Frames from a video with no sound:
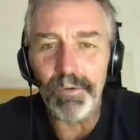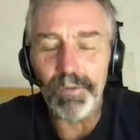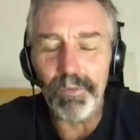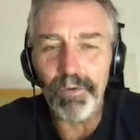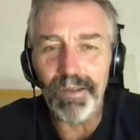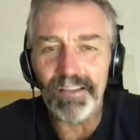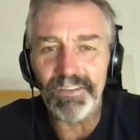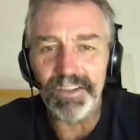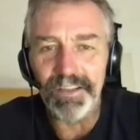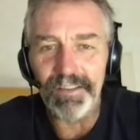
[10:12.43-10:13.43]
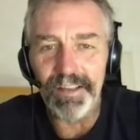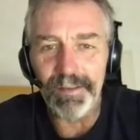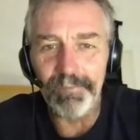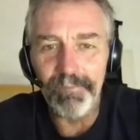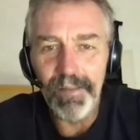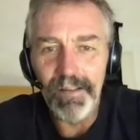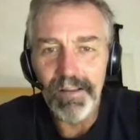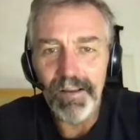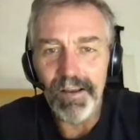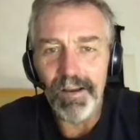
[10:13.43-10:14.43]
there with mermaids in it,
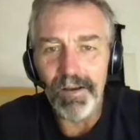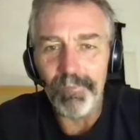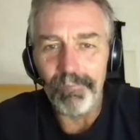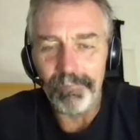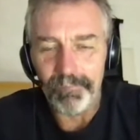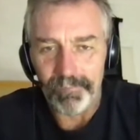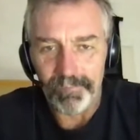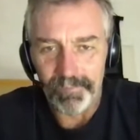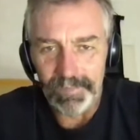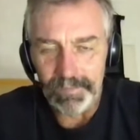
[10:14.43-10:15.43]
um,